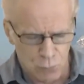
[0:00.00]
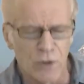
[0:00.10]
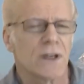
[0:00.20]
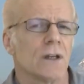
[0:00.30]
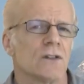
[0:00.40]

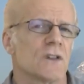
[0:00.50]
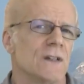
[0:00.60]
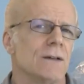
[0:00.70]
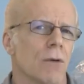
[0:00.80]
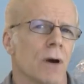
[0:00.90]
We can
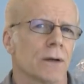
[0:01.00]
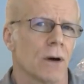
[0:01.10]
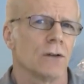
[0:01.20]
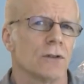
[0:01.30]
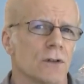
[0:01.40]
sear our
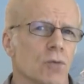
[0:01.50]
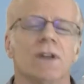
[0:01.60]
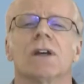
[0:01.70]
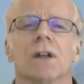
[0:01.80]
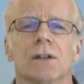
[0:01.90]
conscience,
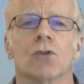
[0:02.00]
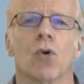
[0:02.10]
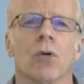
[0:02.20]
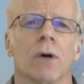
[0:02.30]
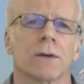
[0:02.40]
we can
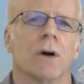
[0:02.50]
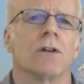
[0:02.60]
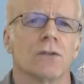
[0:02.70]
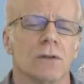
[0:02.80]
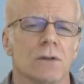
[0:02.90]
ignore our
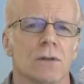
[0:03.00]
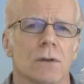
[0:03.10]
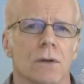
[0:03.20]
conscience,